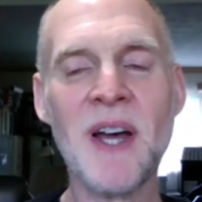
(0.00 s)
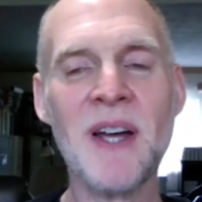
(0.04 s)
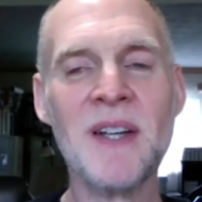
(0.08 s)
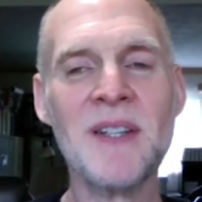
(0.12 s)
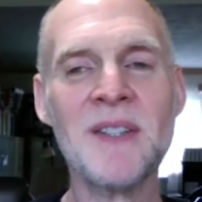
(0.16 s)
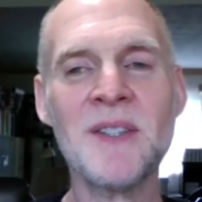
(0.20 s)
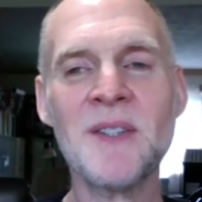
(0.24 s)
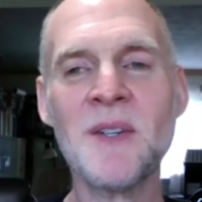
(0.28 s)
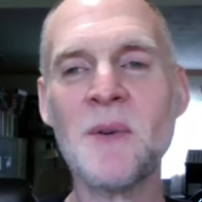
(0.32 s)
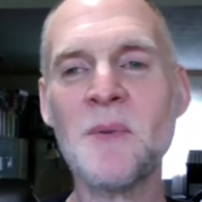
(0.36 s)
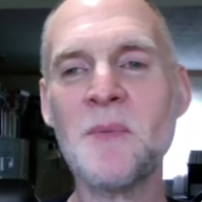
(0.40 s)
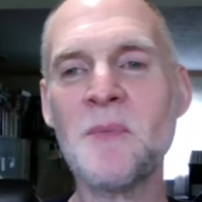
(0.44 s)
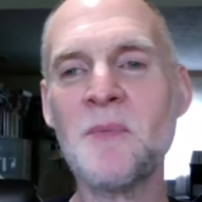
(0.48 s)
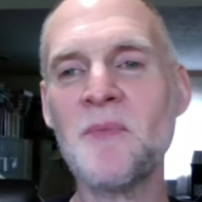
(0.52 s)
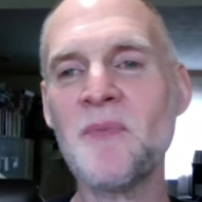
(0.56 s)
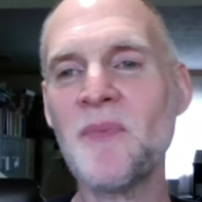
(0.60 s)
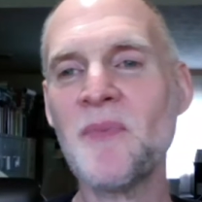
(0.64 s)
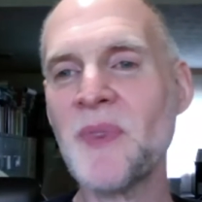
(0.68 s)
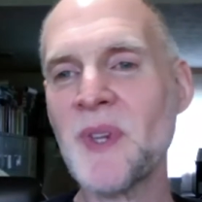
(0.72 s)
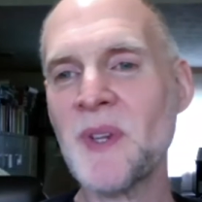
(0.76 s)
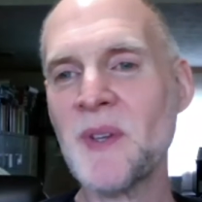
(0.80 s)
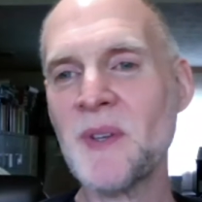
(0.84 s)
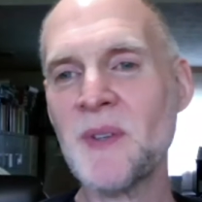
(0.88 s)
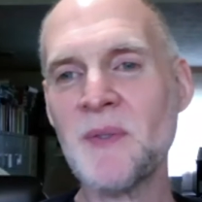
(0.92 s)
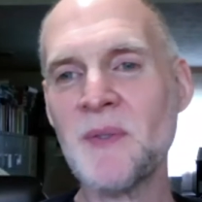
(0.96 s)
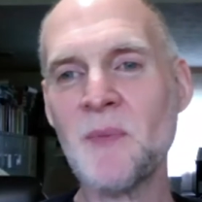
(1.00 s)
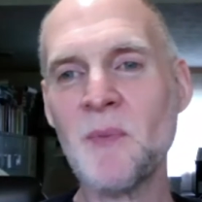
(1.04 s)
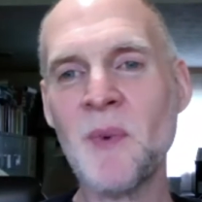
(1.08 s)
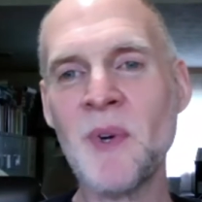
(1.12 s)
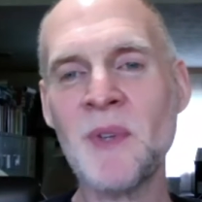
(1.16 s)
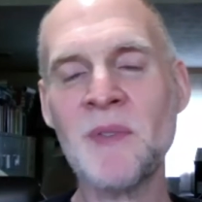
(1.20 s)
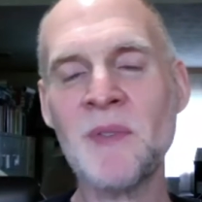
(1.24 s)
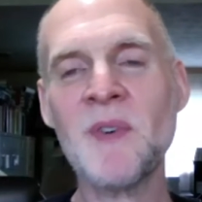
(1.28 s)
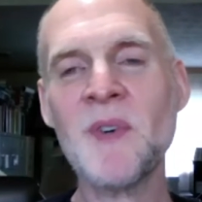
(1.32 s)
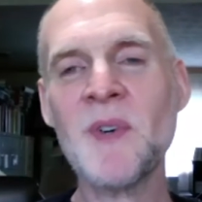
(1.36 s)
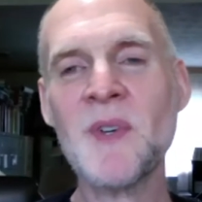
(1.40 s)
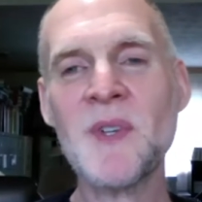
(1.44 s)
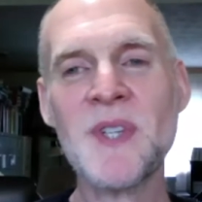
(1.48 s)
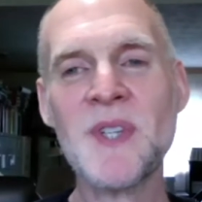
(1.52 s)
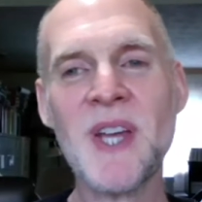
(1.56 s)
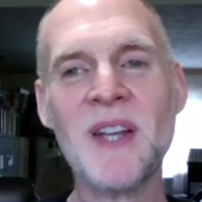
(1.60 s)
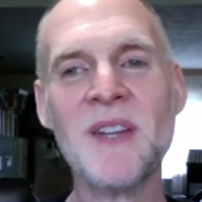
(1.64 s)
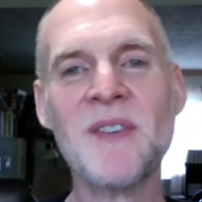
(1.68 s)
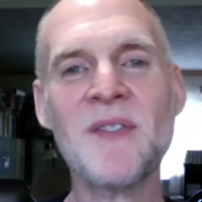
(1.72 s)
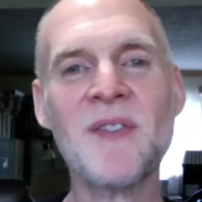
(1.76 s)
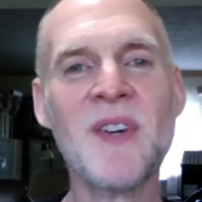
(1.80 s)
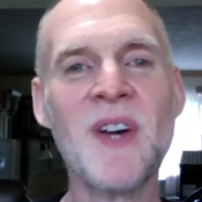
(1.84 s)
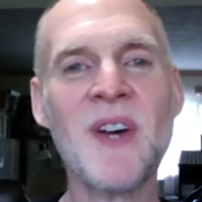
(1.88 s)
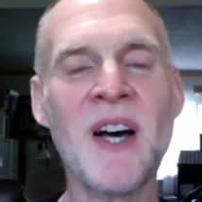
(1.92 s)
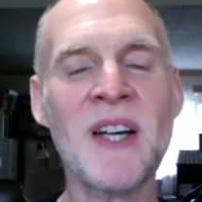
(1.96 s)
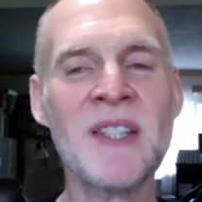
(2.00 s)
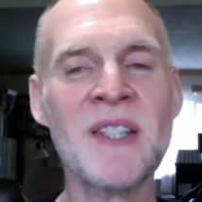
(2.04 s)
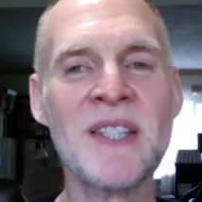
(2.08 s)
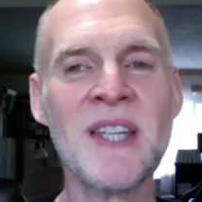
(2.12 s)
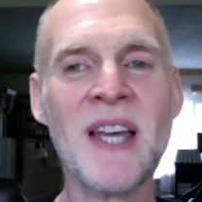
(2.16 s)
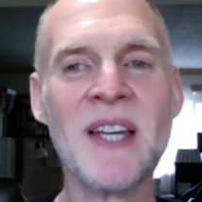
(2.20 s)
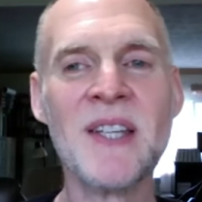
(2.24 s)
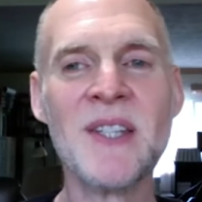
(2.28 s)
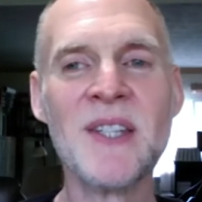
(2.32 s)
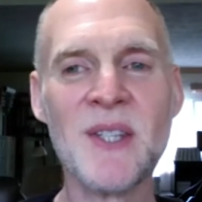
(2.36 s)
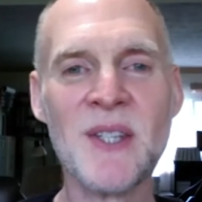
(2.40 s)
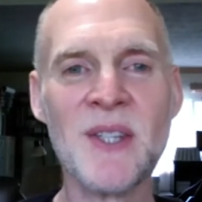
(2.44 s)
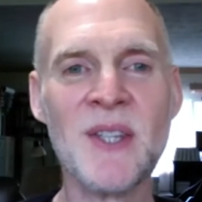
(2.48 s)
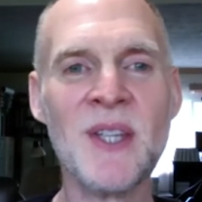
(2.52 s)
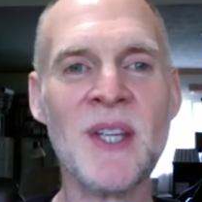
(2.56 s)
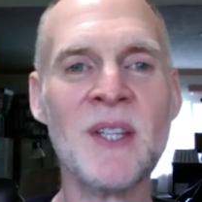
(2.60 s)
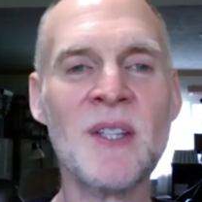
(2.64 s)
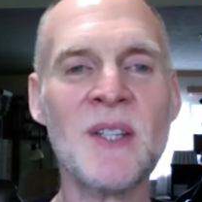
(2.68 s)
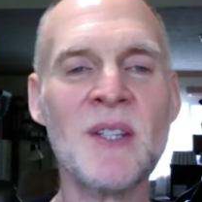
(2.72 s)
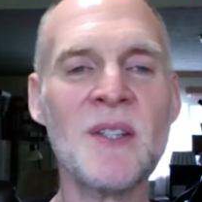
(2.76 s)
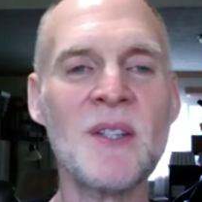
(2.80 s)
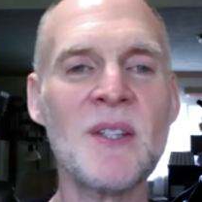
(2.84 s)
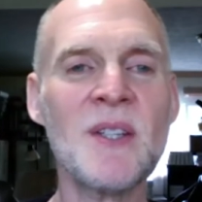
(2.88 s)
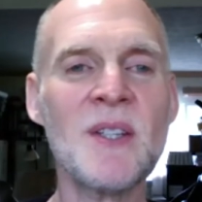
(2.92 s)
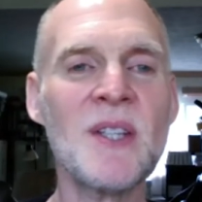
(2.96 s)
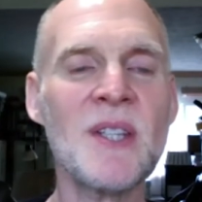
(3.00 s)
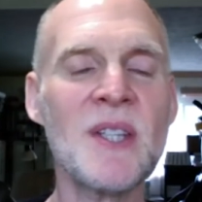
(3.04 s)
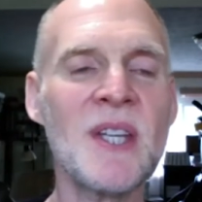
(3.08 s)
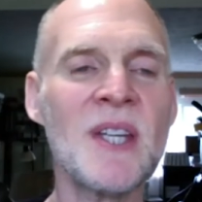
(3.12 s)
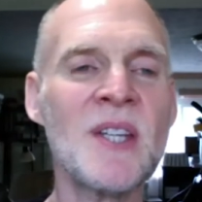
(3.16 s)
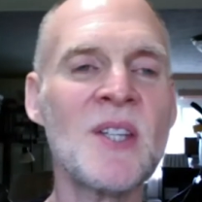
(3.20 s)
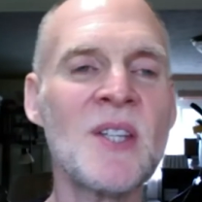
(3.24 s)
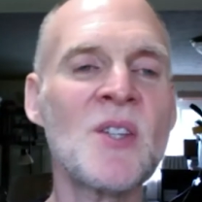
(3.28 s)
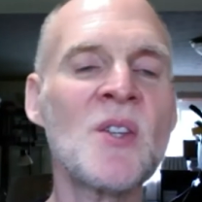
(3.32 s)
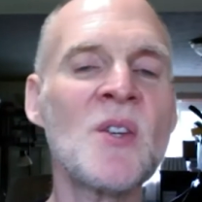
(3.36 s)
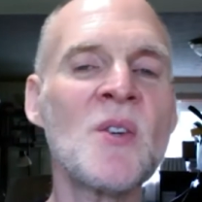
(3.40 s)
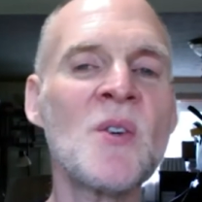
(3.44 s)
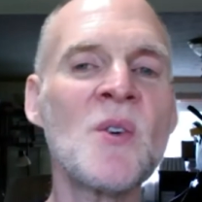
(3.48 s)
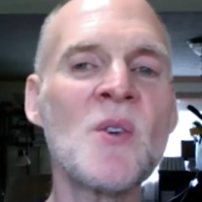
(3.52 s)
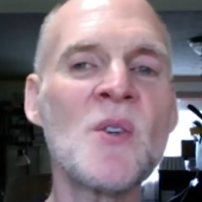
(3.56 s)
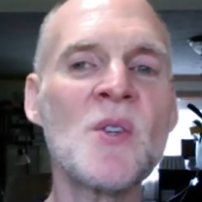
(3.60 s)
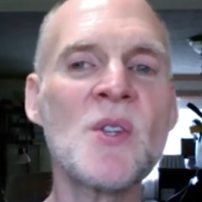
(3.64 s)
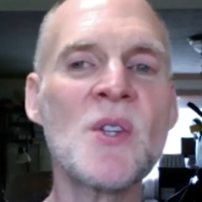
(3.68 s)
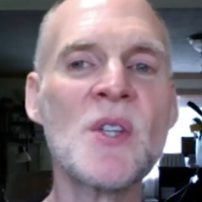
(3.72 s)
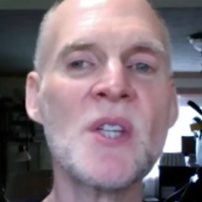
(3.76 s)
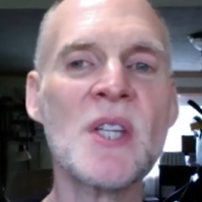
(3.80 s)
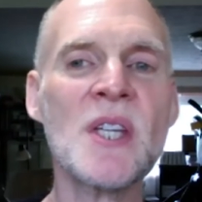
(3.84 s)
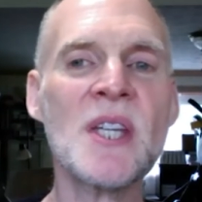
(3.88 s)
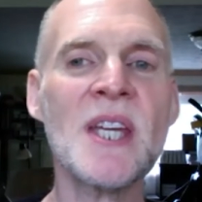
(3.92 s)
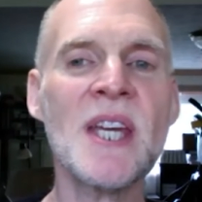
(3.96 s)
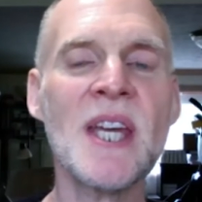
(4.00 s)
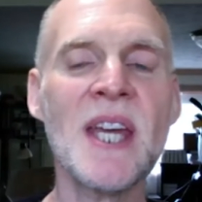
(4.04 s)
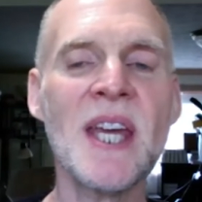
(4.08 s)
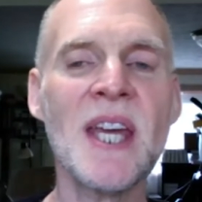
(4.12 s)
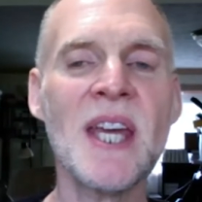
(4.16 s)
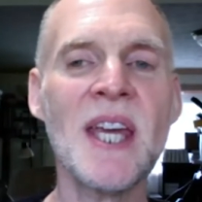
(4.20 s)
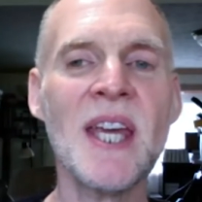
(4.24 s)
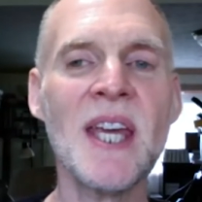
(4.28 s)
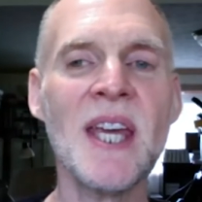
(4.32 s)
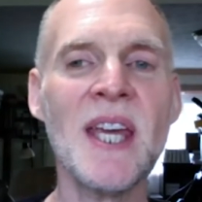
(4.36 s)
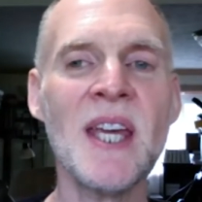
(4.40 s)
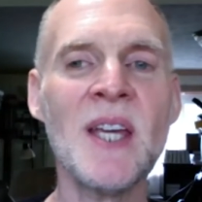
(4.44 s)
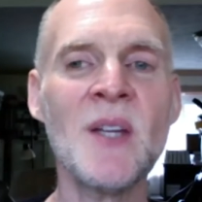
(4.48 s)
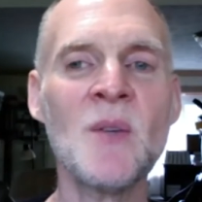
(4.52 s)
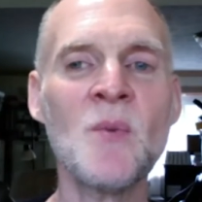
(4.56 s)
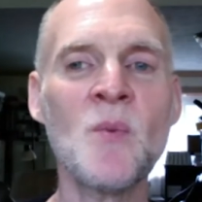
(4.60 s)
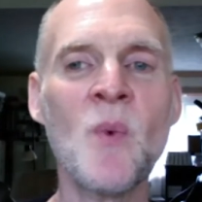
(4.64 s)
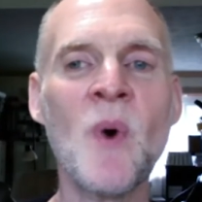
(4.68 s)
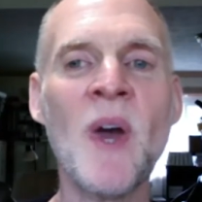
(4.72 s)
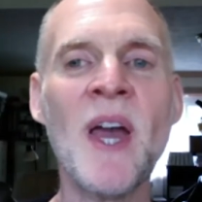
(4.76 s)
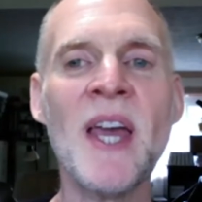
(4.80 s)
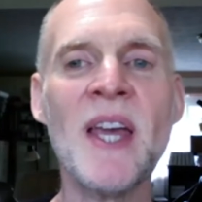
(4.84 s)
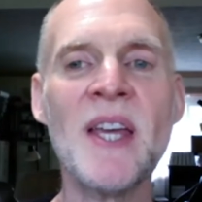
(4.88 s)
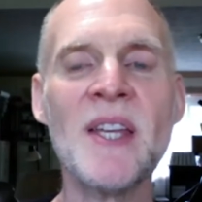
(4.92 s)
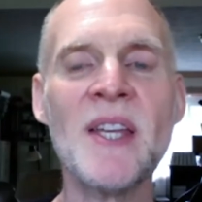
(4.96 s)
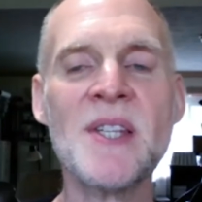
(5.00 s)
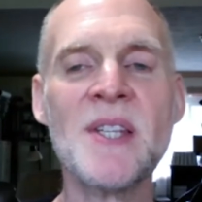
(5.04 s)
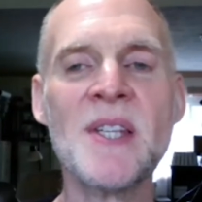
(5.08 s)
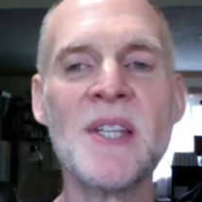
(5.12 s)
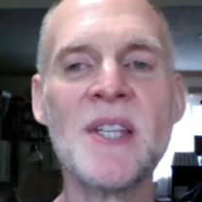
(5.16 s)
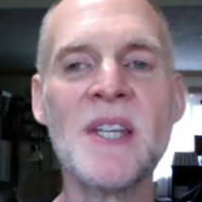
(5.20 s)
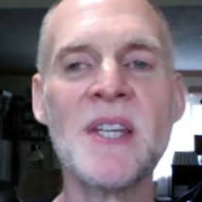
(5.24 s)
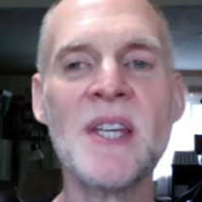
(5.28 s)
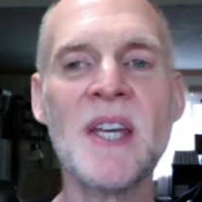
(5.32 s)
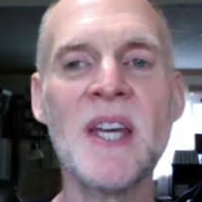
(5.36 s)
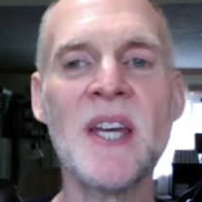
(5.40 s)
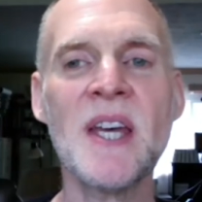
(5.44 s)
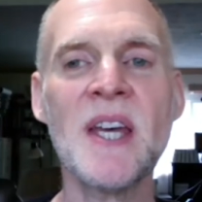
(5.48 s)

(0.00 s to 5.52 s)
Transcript: you know, one verse out of context that is used in ways,